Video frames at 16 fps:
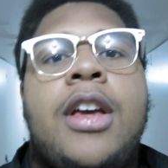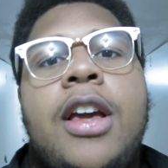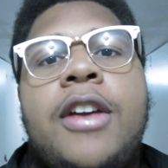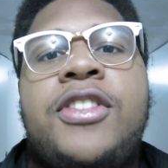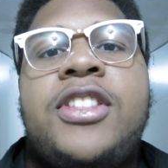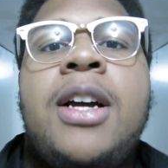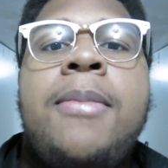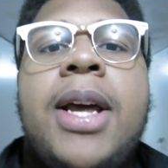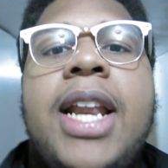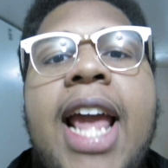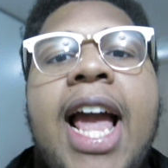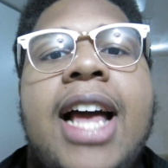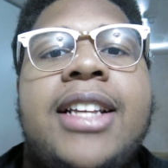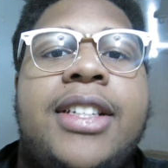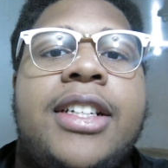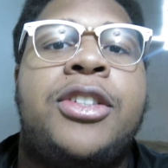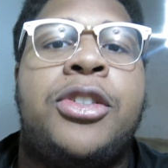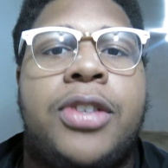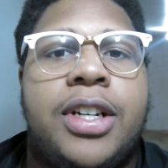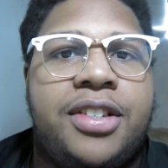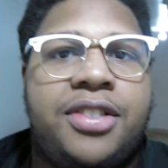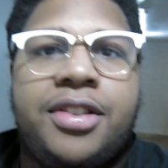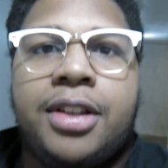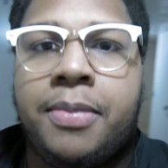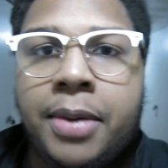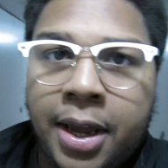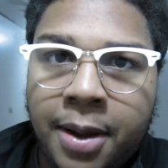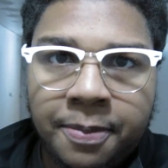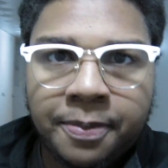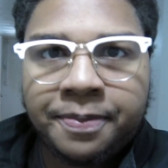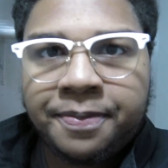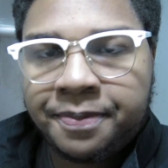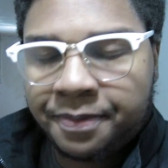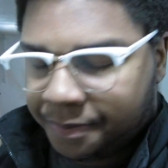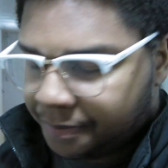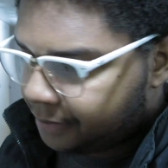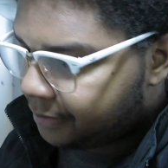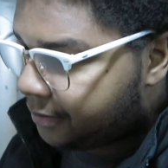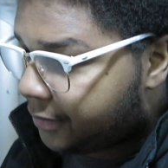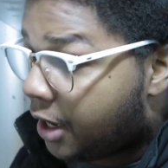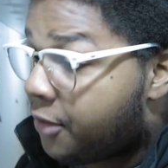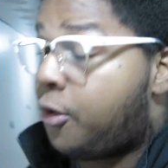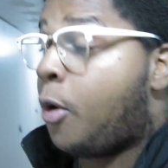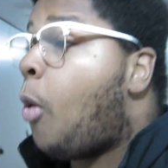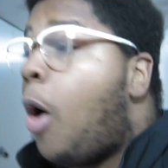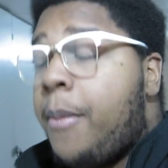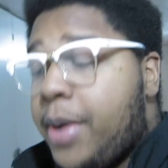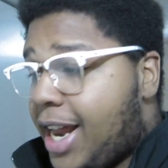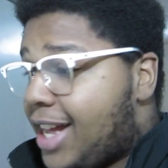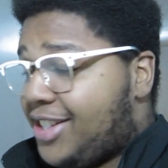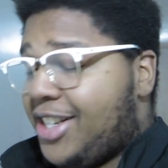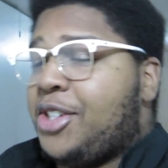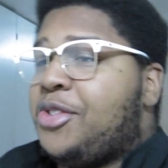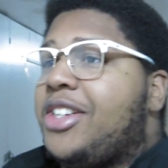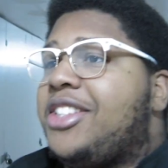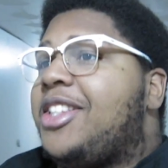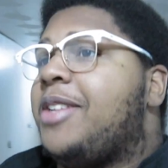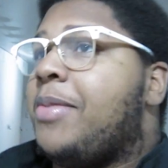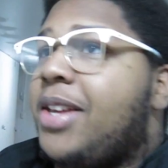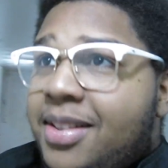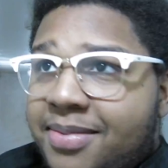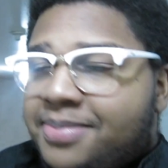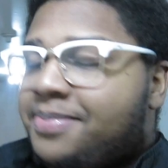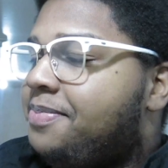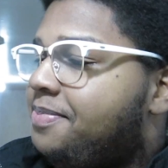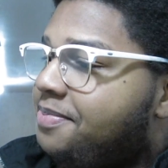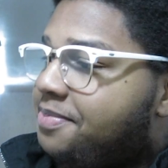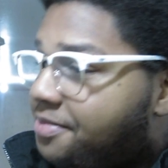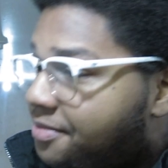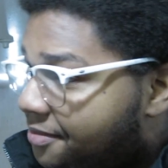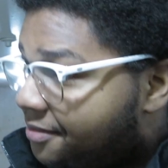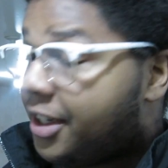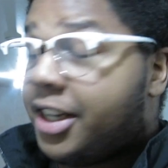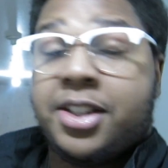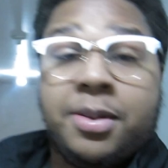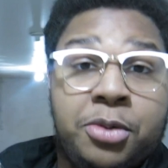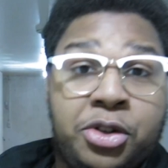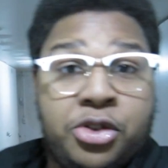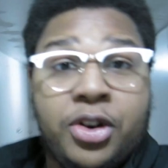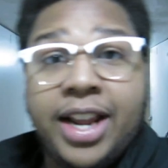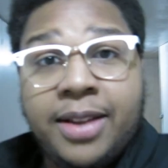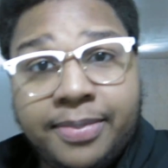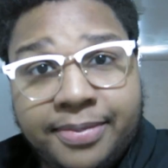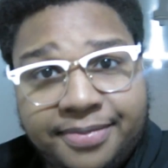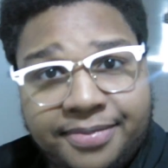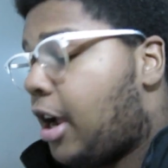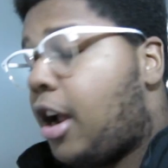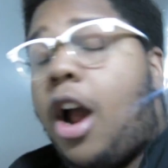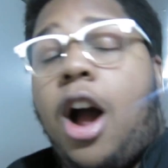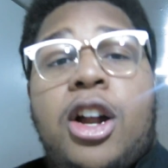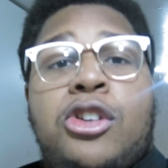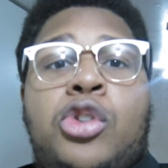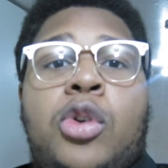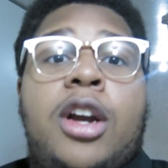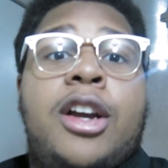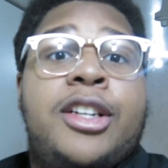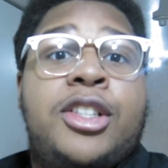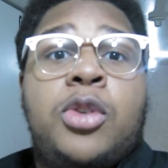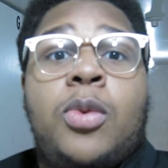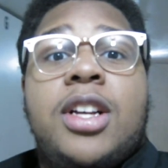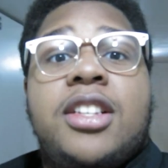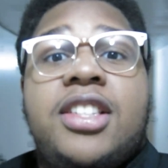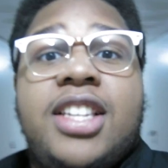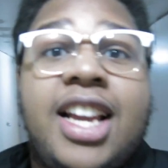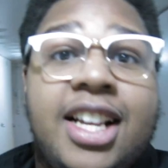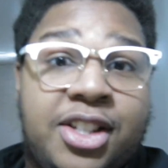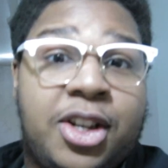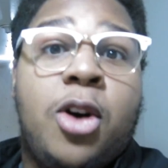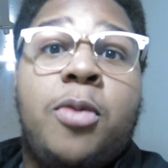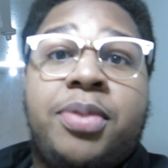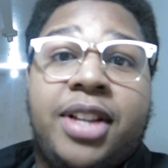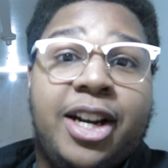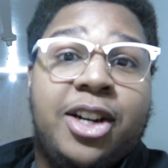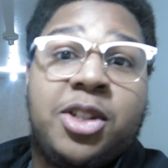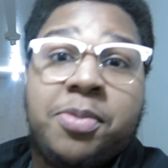If somebody has interest in me, if a woman has interest in me, because I'm straight, contrary to what CSGO players